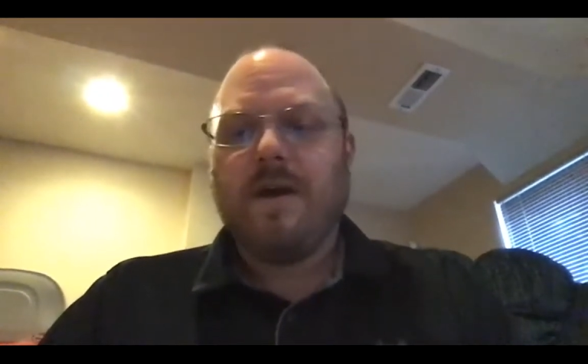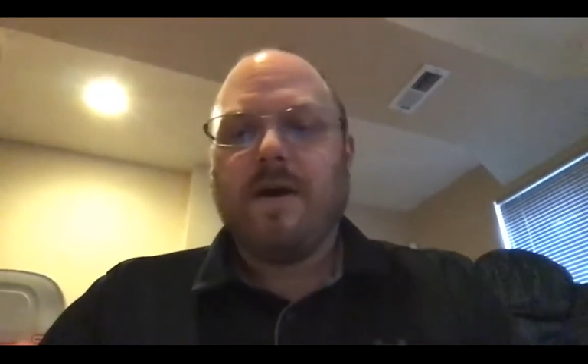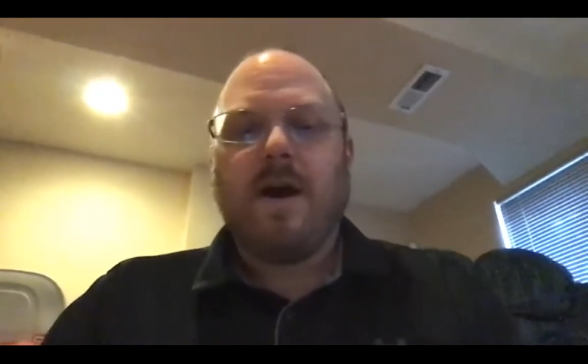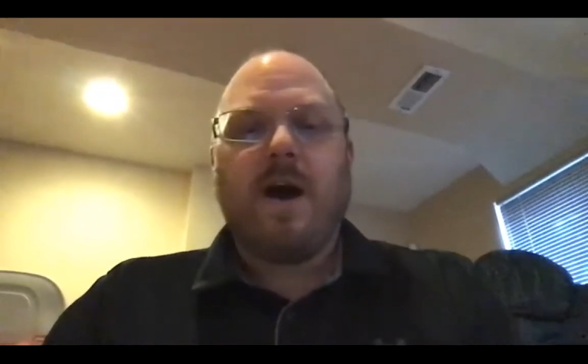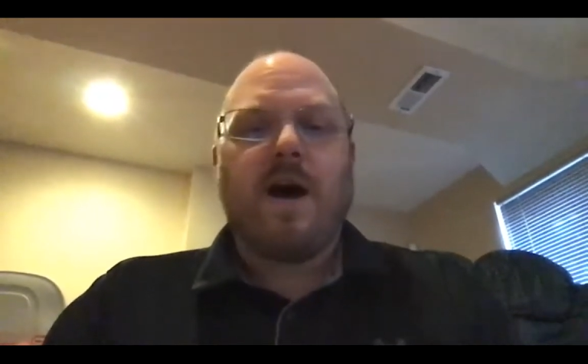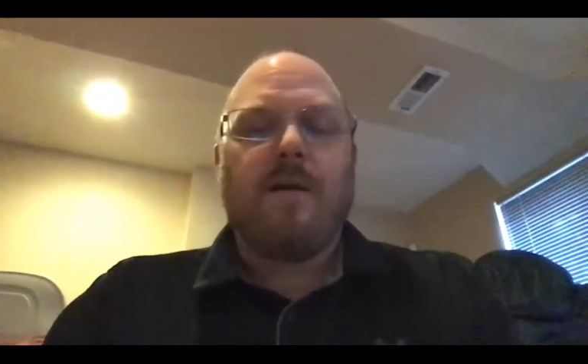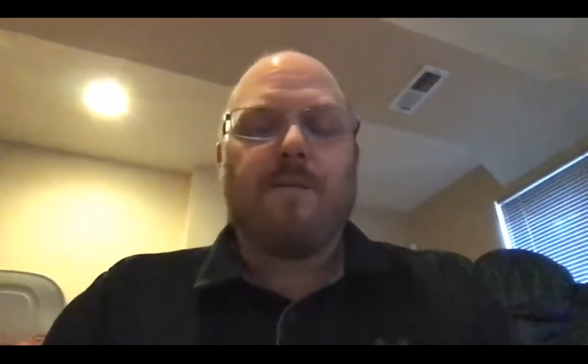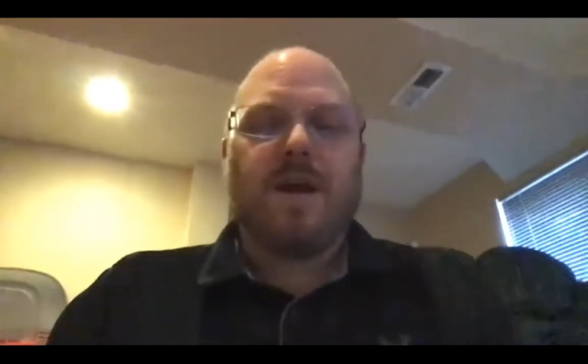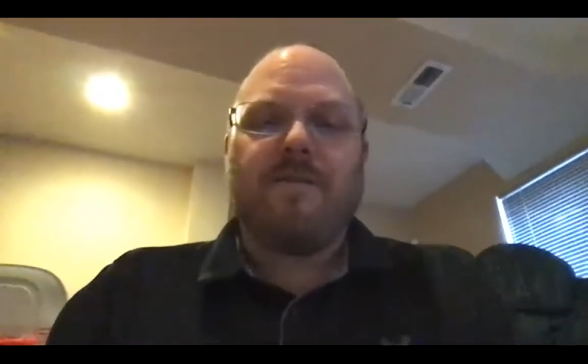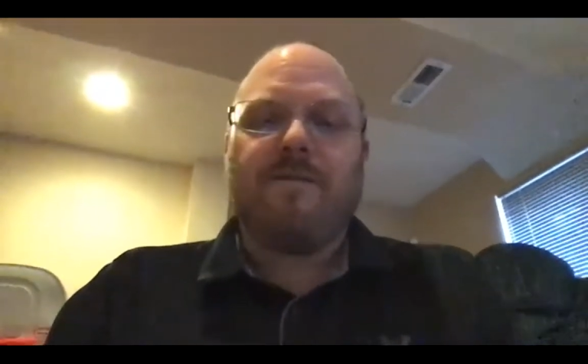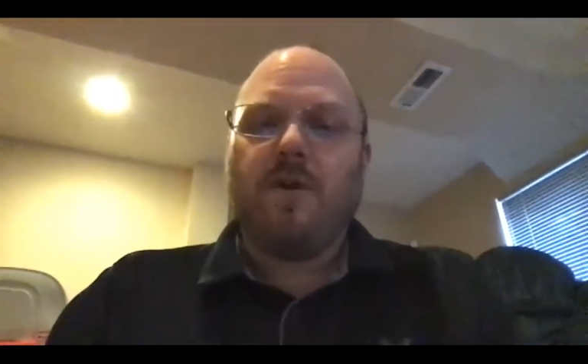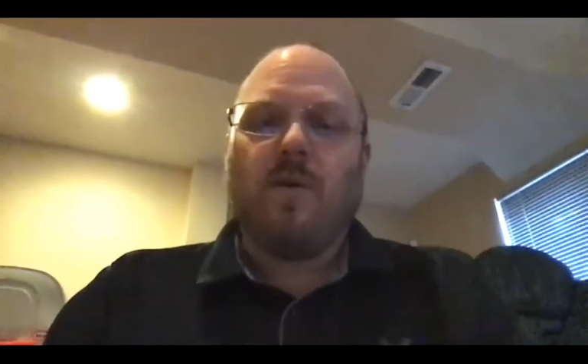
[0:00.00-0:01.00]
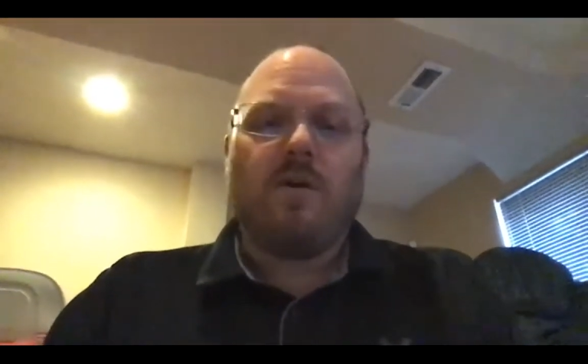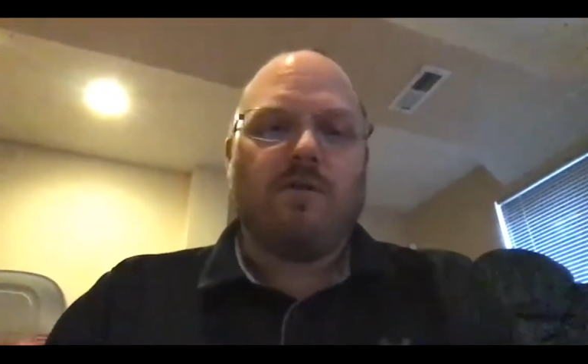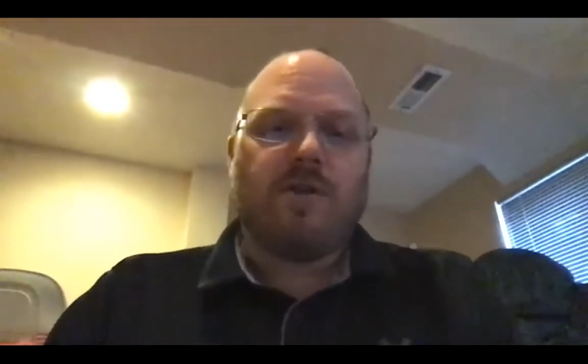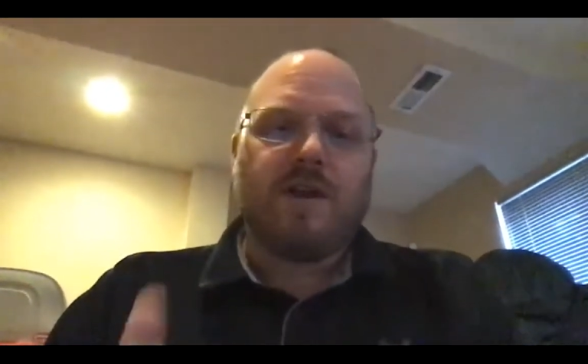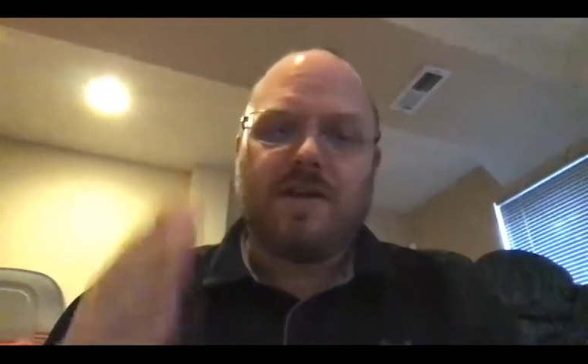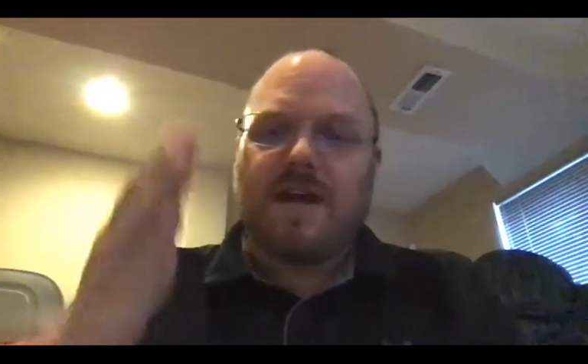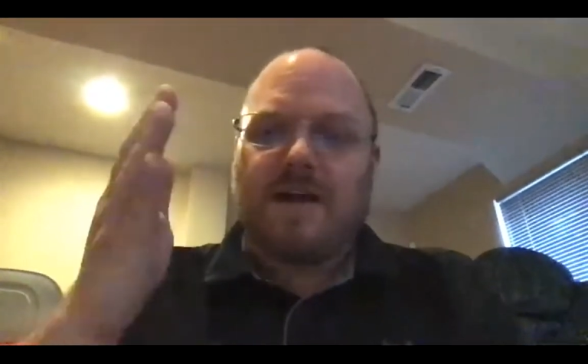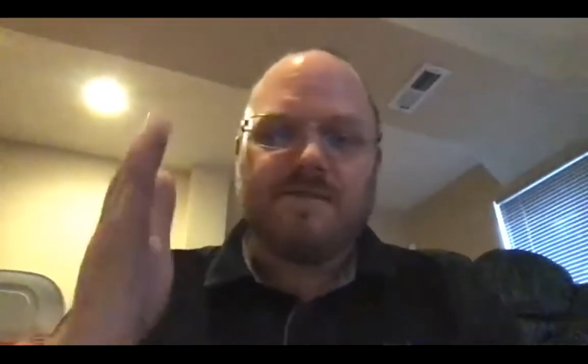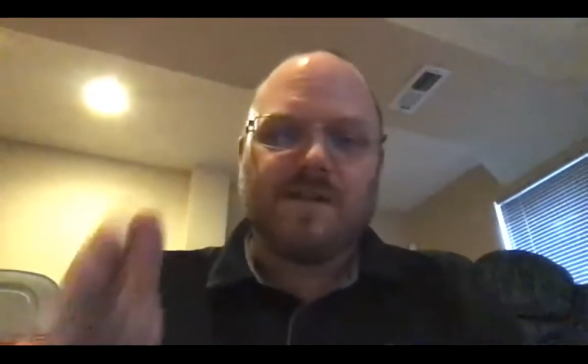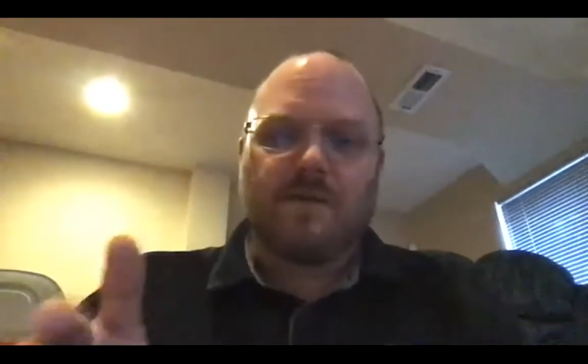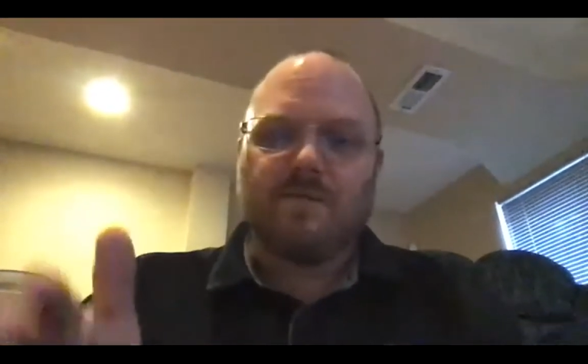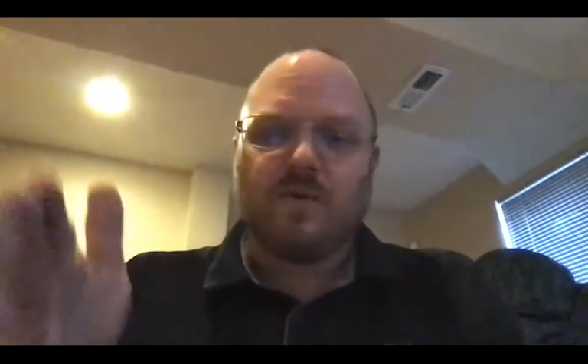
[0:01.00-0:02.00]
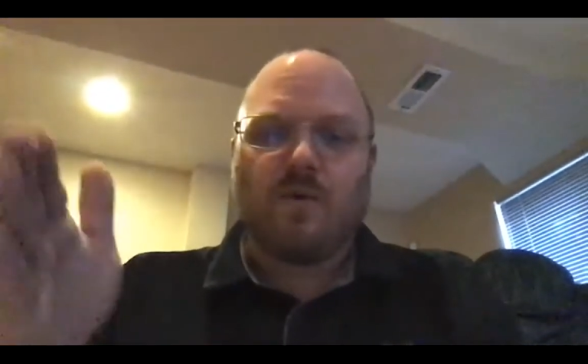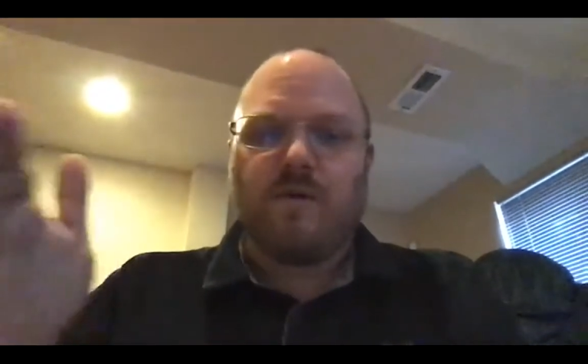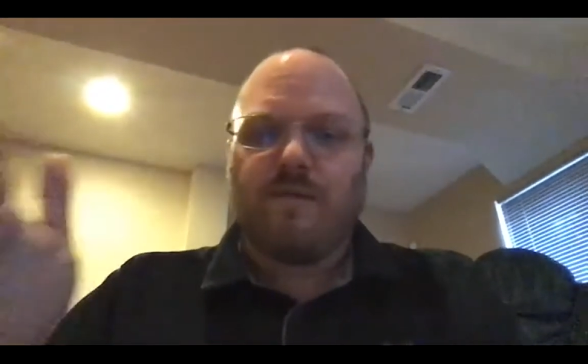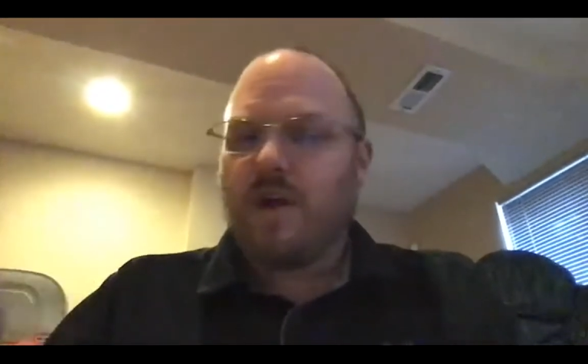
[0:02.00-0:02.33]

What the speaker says: But if you are looking to have some sort of